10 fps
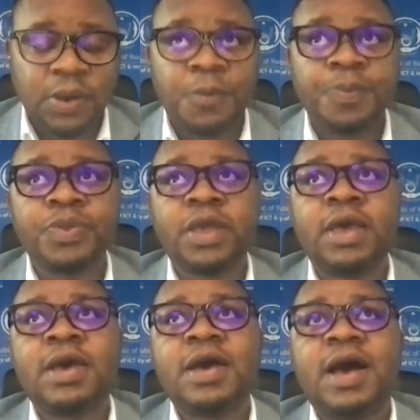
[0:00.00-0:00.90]
And so,
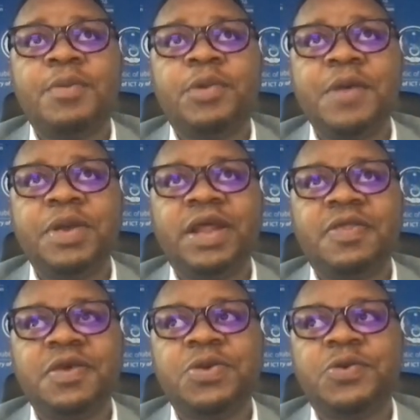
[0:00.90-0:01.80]
Mohamed, I